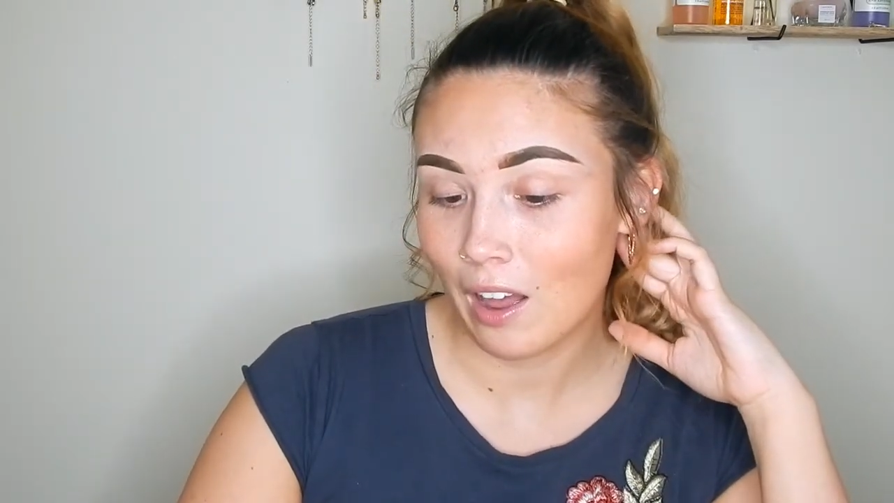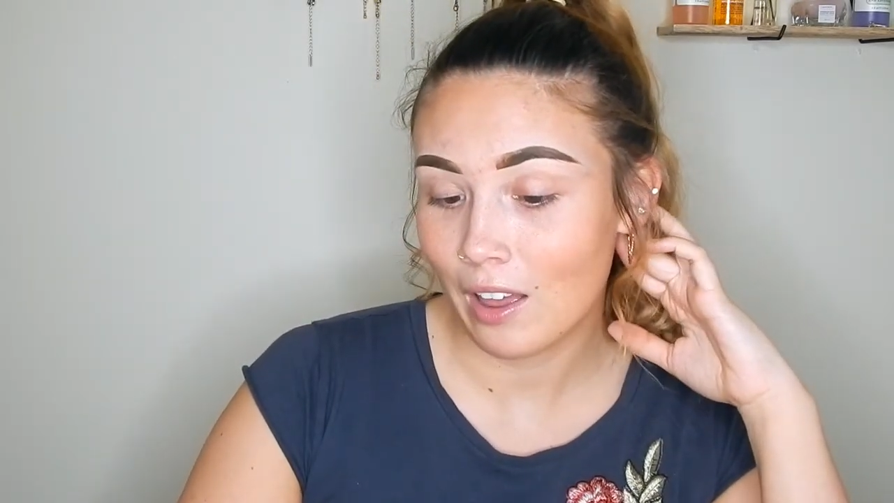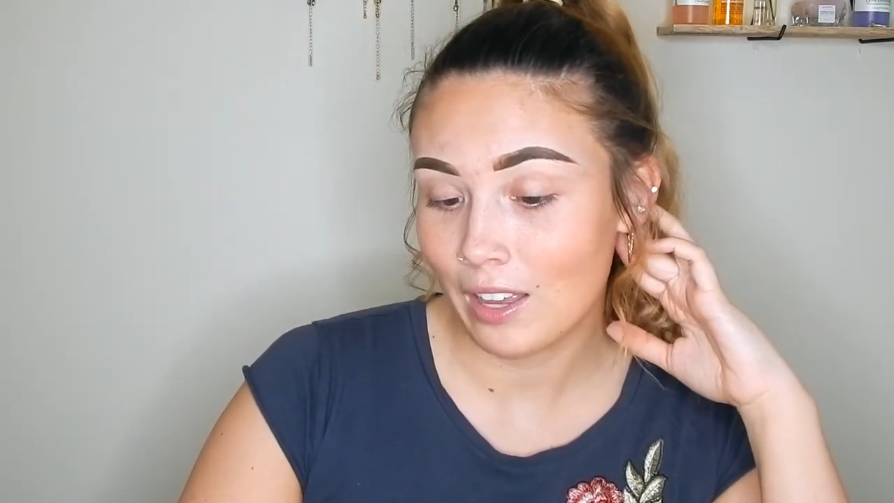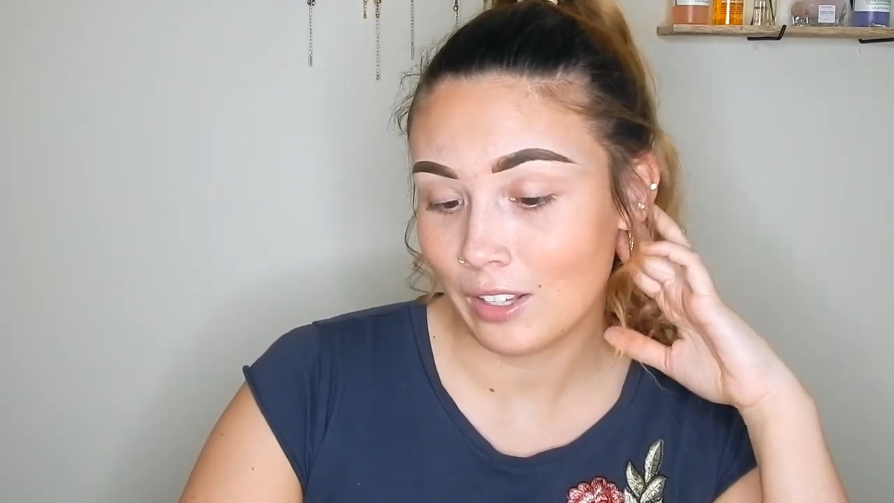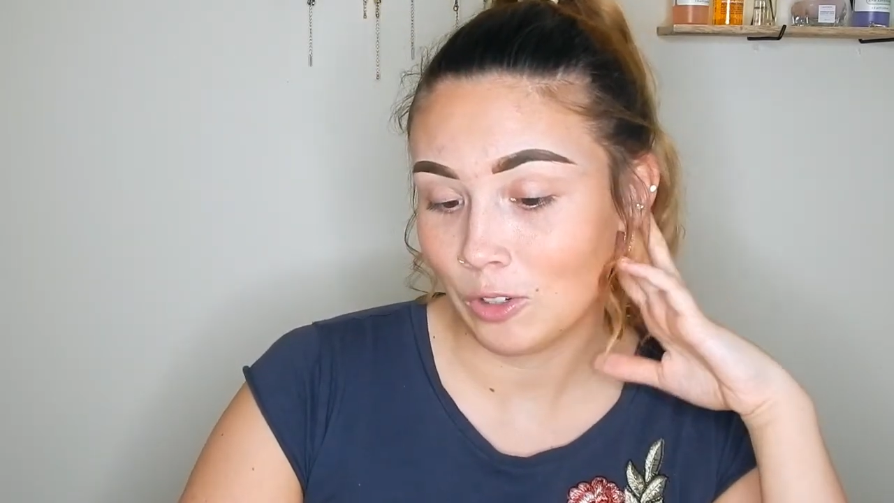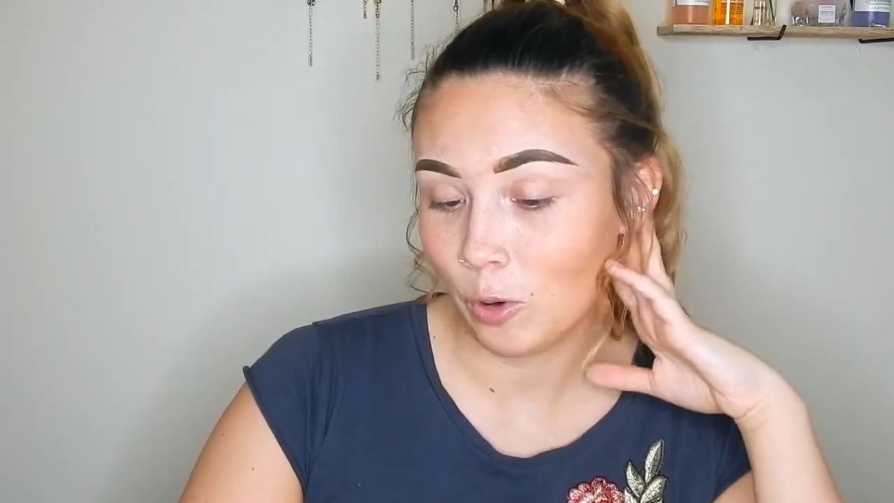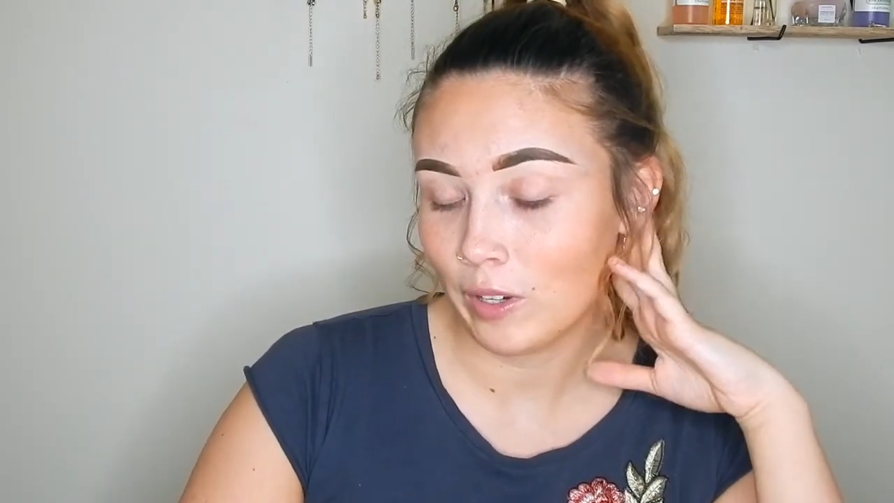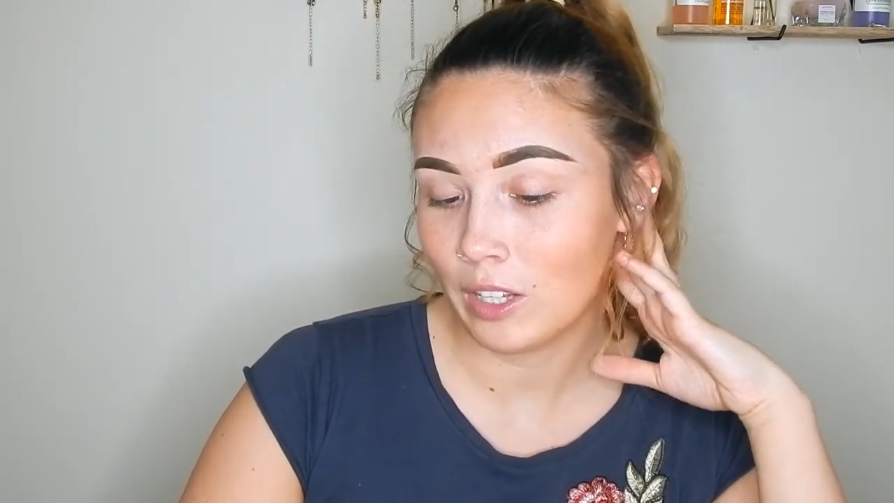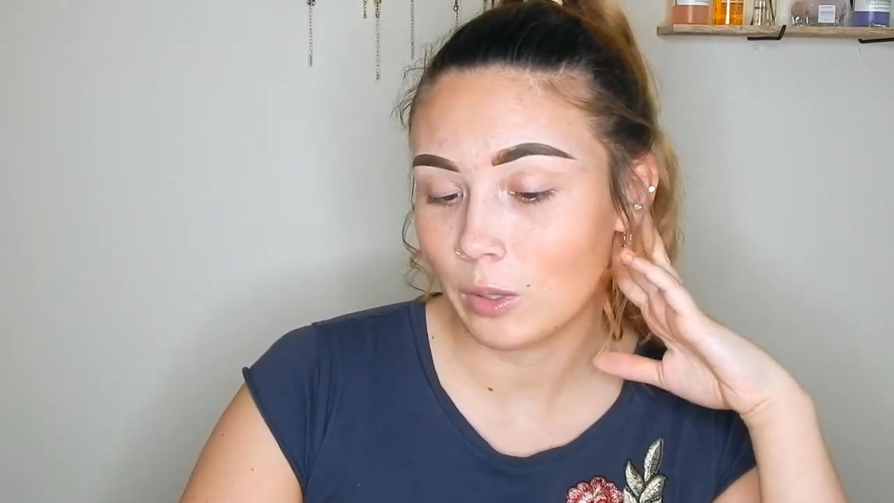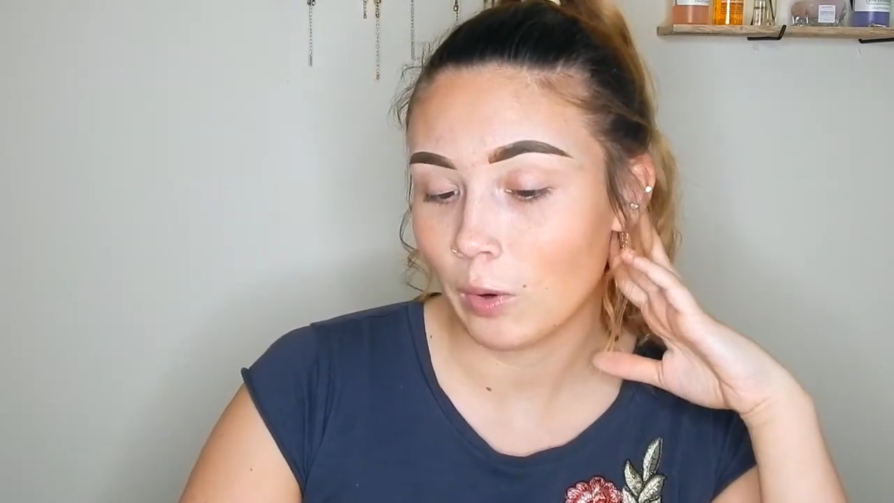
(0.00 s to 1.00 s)
His
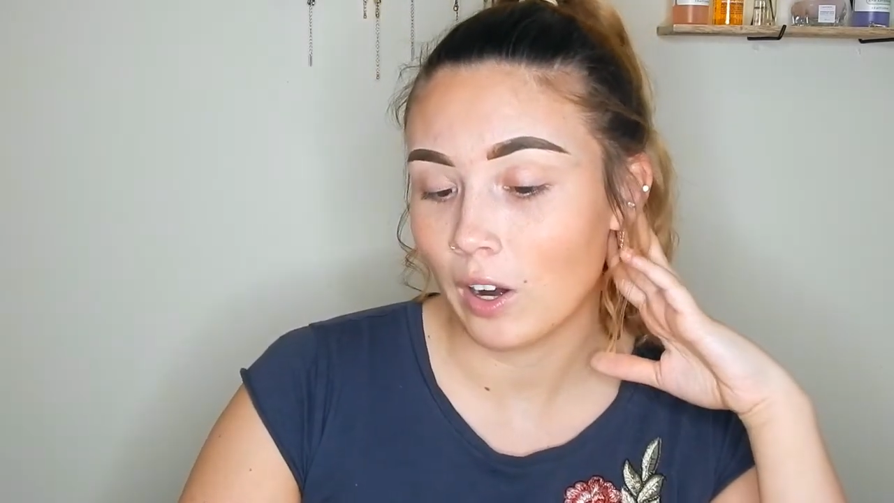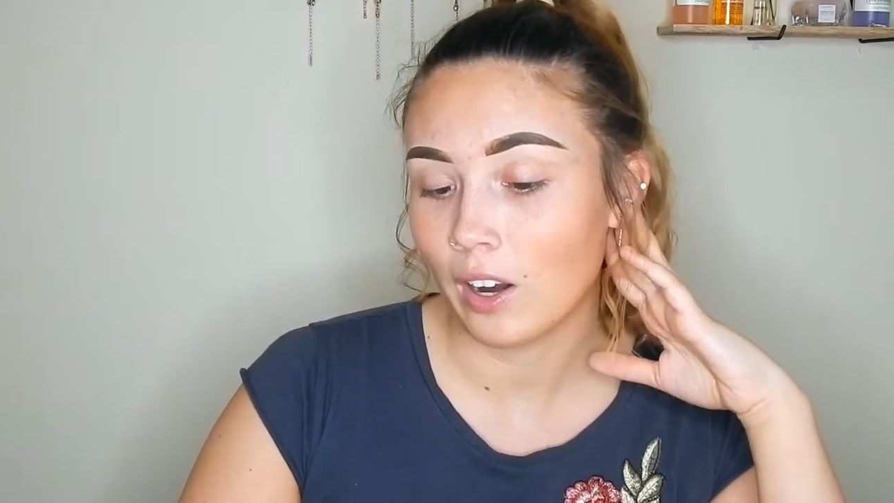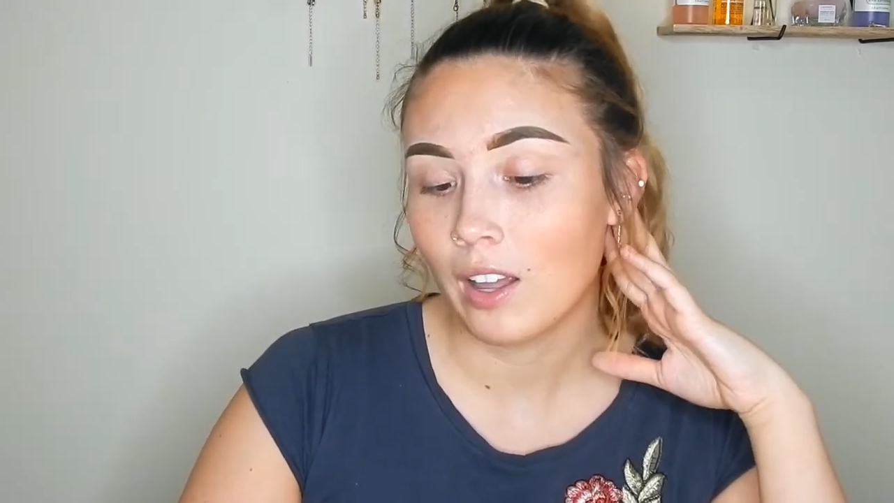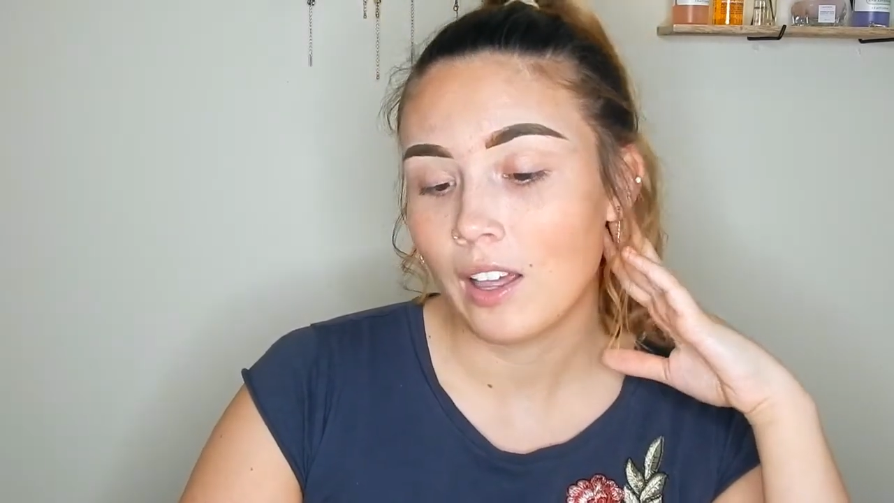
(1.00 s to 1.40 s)
choices were